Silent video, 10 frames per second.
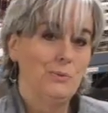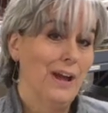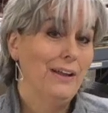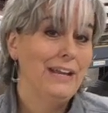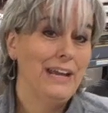
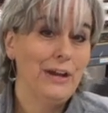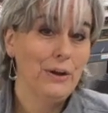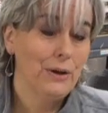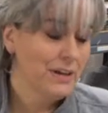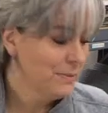Well,
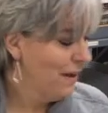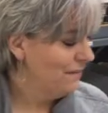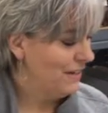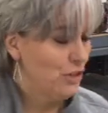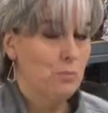here is my
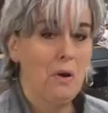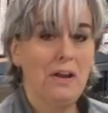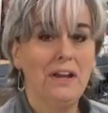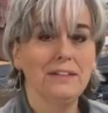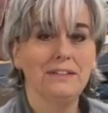finished
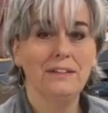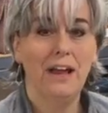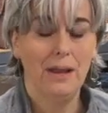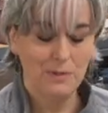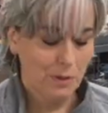product.
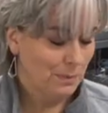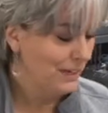I'm so